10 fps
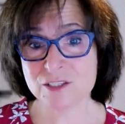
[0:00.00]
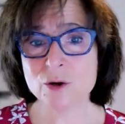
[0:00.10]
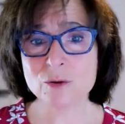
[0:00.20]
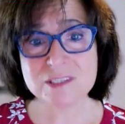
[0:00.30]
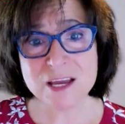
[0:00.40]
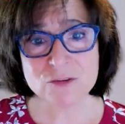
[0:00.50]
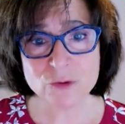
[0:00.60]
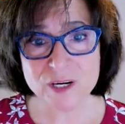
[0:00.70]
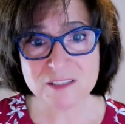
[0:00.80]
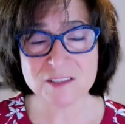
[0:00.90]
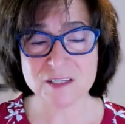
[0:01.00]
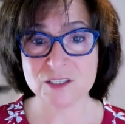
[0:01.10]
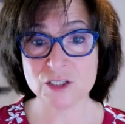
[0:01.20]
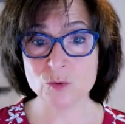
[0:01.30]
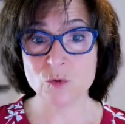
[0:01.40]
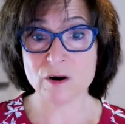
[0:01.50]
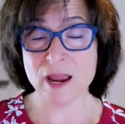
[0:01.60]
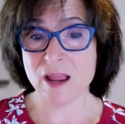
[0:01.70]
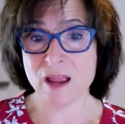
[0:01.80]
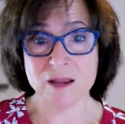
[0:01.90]
So say, for instance, you were
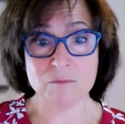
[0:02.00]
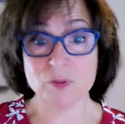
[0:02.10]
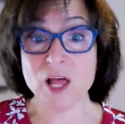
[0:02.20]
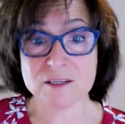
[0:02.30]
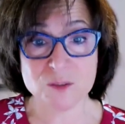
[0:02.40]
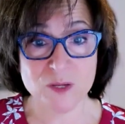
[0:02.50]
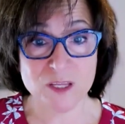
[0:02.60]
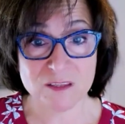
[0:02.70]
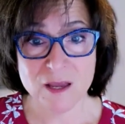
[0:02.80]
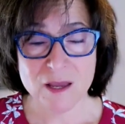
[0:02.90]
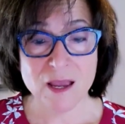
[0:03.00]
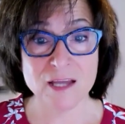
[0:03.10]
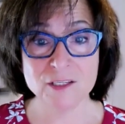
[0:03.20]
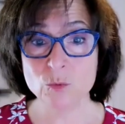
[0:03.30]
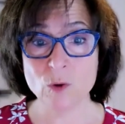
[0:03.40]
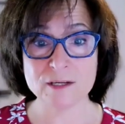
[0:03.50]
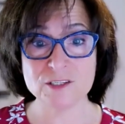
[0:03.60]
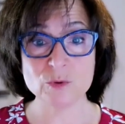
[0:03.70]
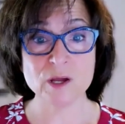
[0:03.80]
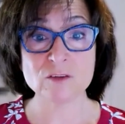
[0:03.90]
a blacksmith and you wanted
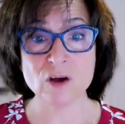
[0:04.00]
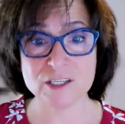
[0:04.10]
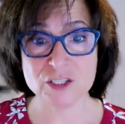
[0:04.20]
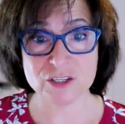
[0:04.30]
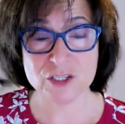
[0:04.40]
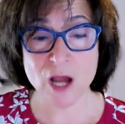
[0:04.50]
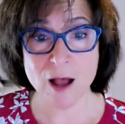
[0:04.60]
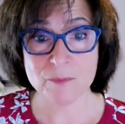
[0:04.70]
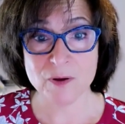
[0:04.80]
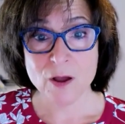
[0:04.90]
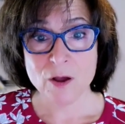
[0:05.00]
to enlarge your shop.